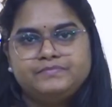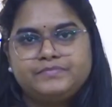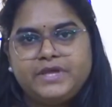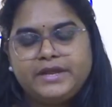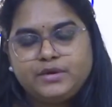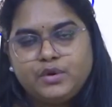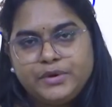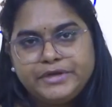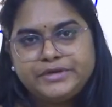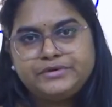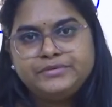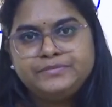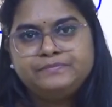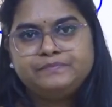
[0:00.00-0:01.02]
they are going
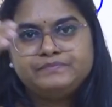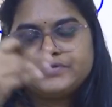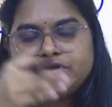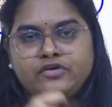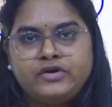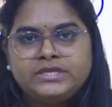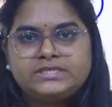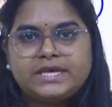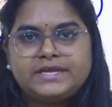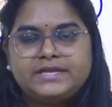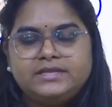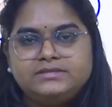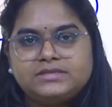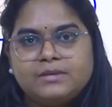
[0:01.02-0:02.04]
to go and
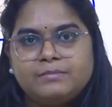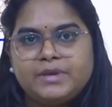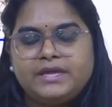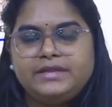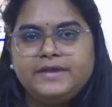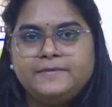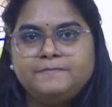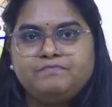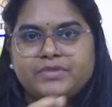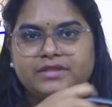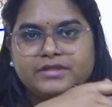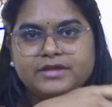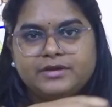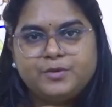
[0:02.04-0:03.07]
settle in some area, and
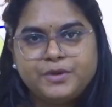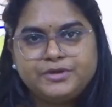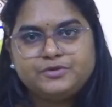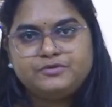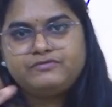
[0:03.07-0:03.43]
they're going to